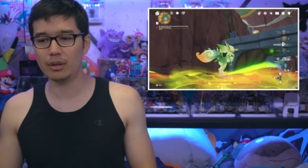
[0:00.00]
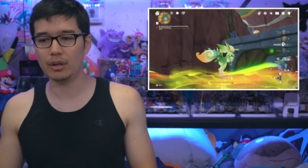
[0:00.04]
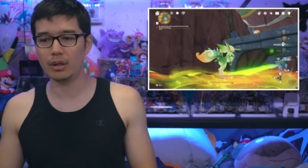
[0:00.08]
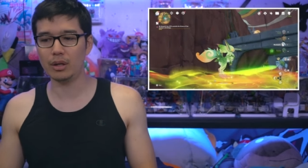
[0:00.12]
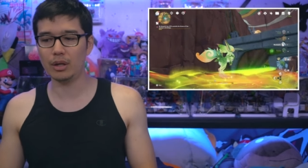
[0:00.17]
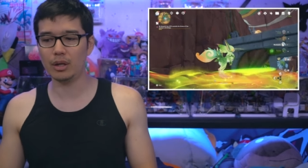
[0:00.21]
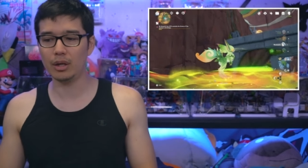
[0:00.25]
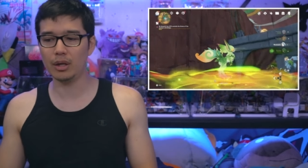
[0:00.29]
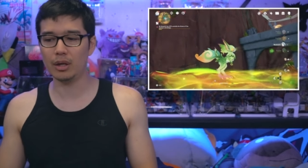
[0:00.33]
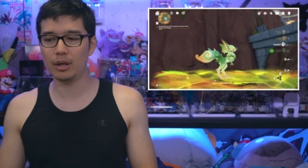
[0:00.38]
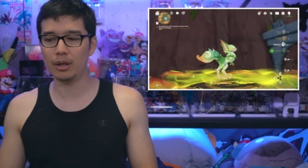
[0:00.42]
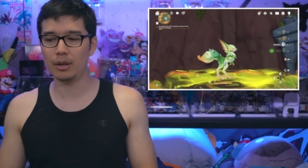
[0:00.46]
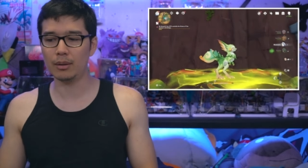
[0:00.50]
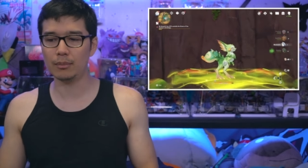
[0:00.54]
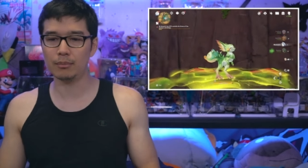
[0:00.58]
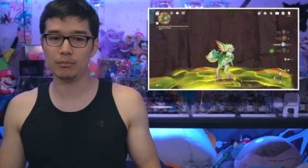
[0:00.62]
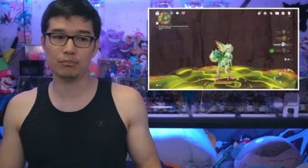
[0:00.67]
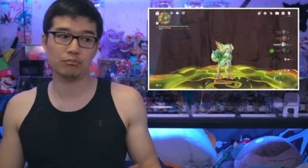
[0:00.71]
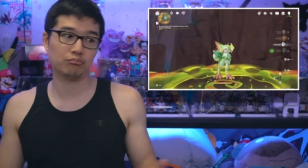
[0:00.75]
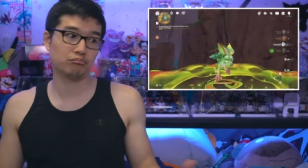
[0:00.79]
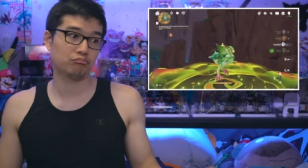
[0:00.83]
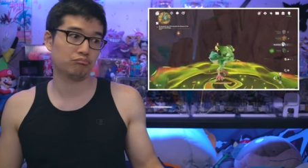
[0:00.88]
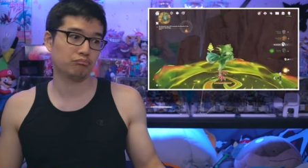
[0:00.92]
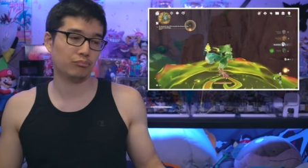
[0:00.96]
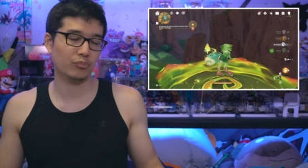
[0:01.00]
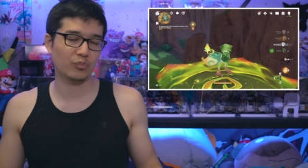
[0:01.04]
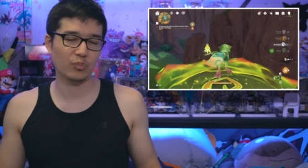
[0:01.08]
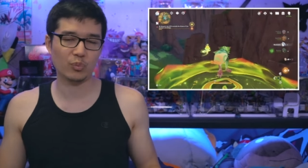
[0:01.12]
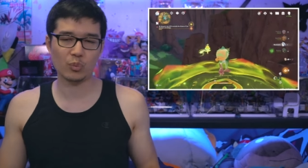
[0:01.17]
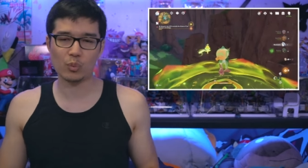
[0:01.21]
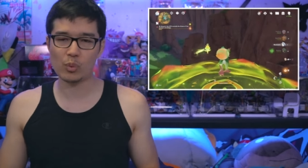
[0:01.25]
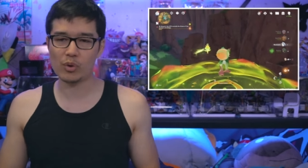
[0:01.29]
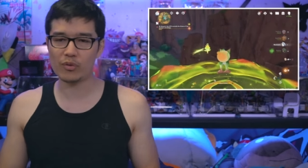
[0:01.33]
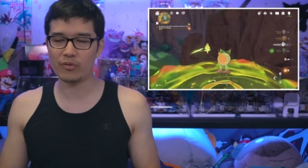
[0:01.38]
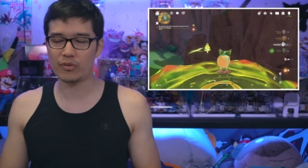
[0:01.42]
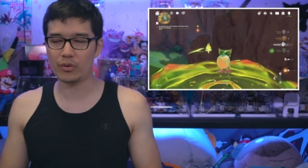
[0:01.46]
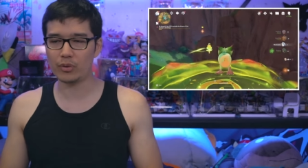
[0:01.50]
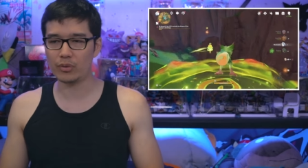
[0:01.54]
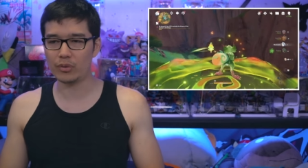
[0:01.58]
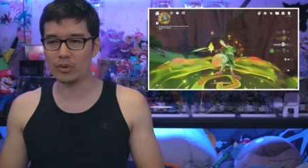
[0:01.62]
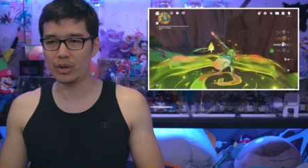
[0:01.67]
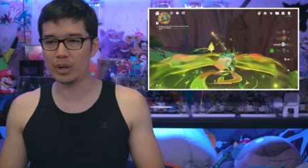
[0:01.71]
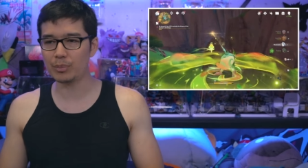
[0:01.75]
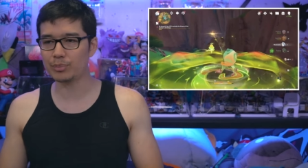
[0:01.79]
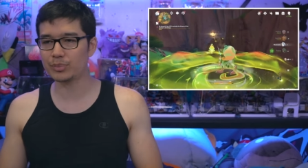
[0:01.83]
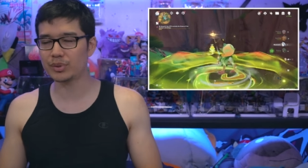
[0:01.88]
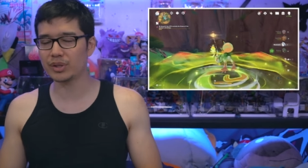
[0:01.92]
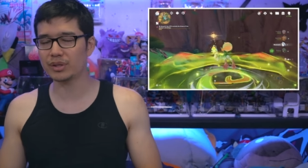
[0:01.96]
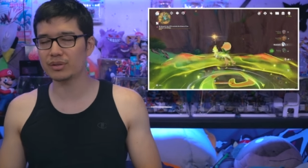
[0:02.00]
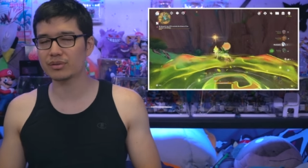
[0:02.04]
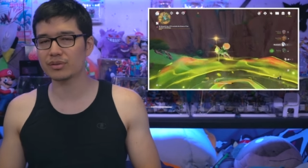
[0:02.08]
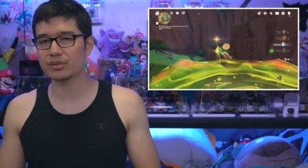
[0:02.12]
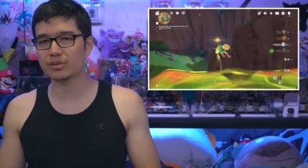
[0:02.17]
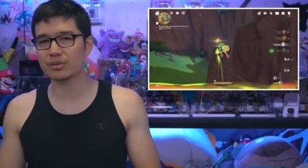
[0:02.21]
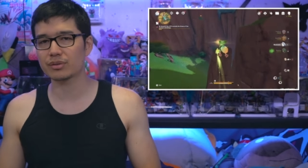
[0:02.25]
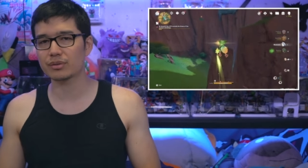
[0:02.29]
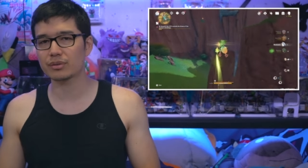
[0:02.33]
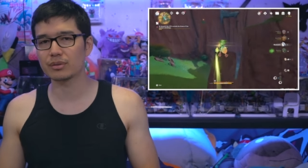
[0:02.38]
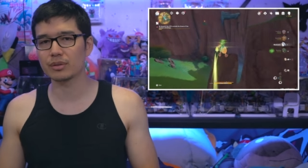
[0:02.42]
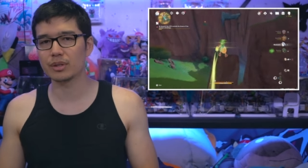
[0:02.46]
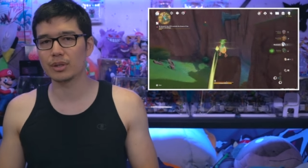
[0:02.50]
um, with further updates.